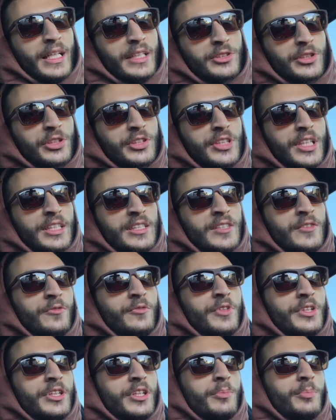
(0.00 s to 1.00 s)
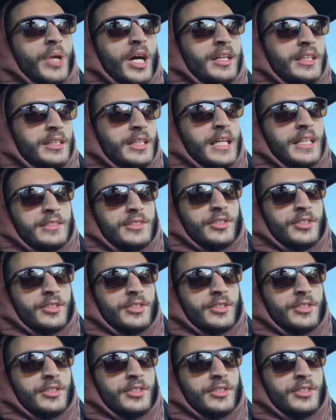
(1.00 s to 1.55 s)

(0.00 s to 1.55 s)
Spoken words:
It just doesn't fit the body lines of the